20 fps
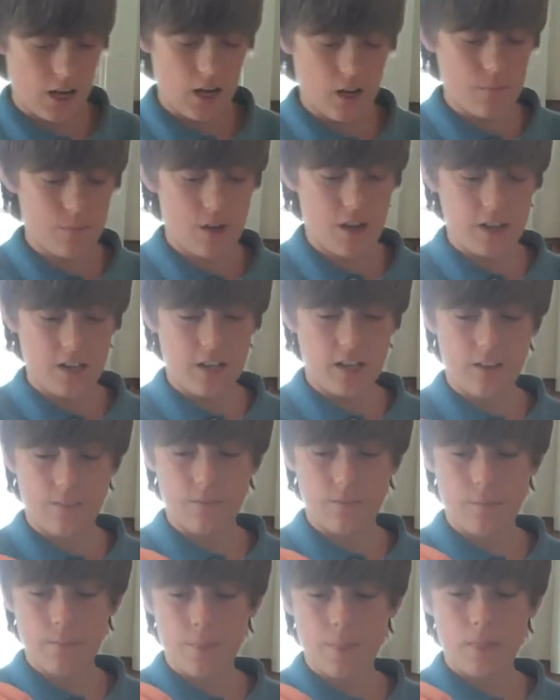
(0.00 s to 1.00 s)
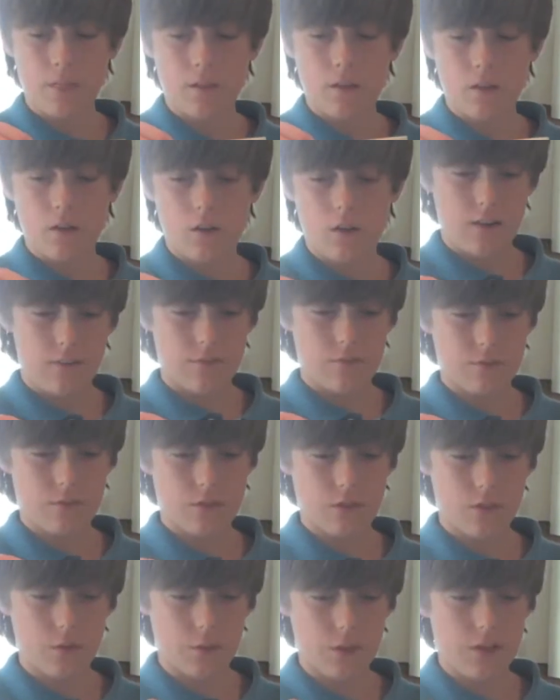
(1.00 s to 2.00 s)
I'm adding
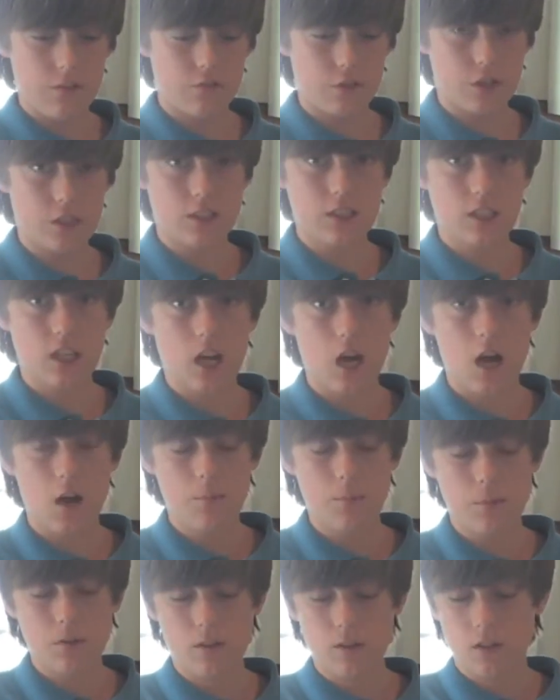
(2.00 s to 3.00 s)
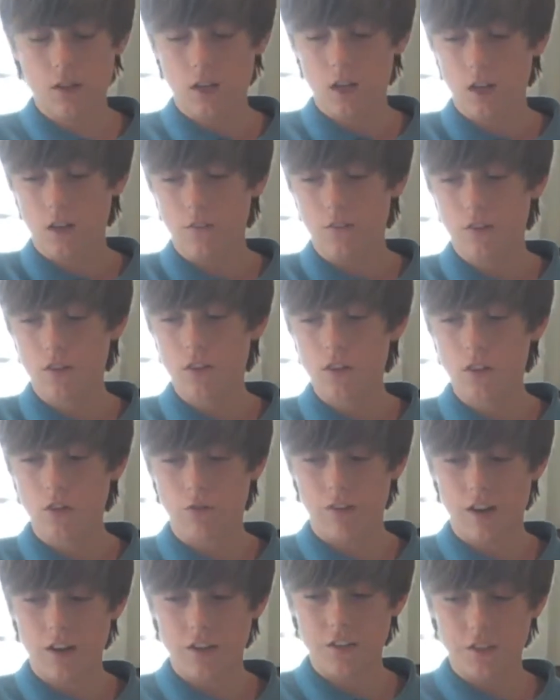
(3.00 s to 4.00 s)
3/4 cup of
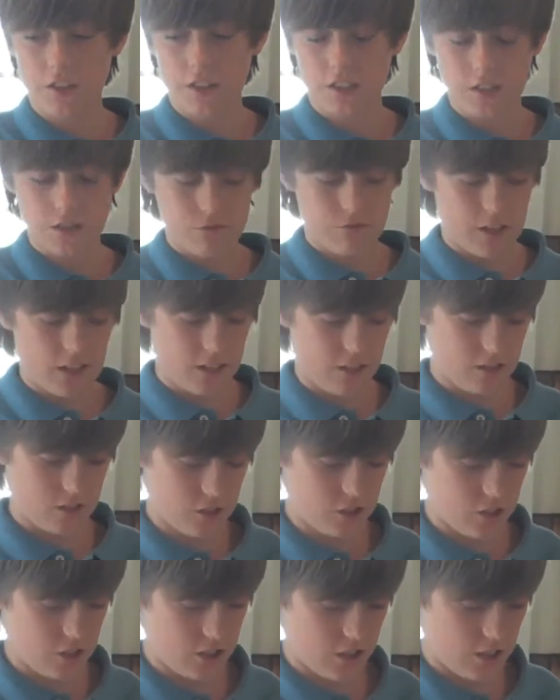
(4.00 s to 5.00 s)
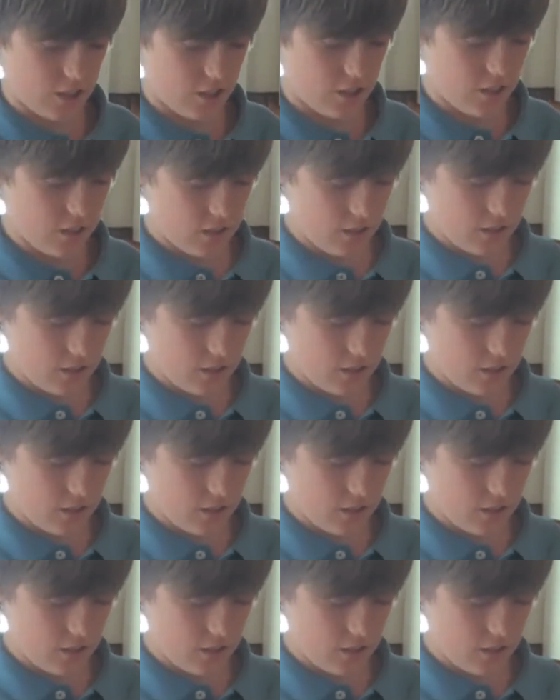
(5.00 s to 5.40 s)
granulated regular sugar